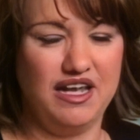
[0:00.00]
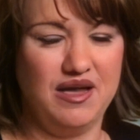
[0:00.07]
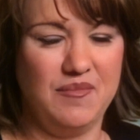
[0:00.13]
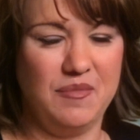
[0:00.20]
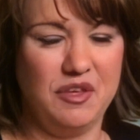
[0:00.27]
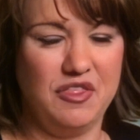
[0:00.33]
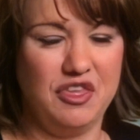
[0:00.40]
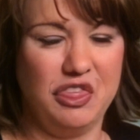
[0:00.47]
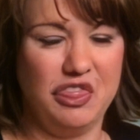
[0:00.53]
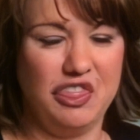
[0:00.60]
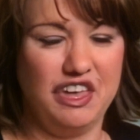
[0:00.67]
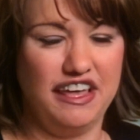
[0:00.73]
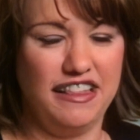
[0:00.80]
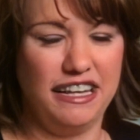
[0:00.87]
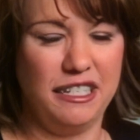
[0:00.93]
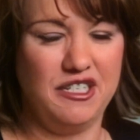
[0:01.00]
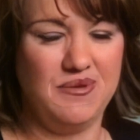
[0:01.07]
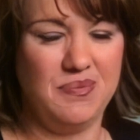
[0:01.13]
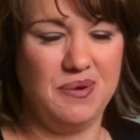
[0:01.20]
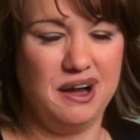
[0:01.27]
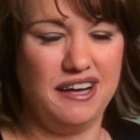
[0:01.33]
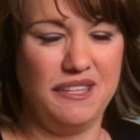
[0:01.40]
but the thing that
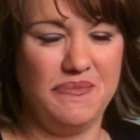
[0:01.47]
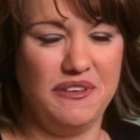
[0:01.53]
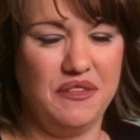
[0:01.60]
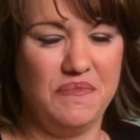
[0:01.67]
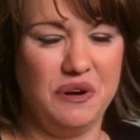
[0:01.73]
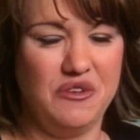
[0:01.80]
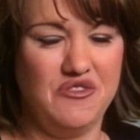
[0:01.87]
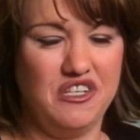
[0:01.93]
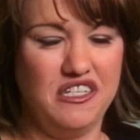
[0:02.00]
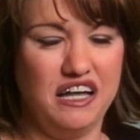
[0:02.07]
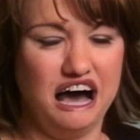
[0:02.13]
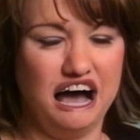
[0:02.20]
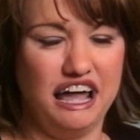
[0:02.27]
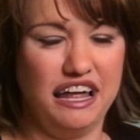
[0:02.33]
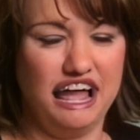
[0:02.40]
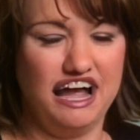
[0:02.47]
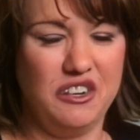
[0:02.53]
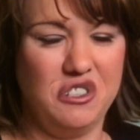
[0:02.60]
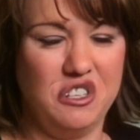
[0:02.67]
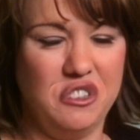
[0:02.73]
surprised me the most is I actually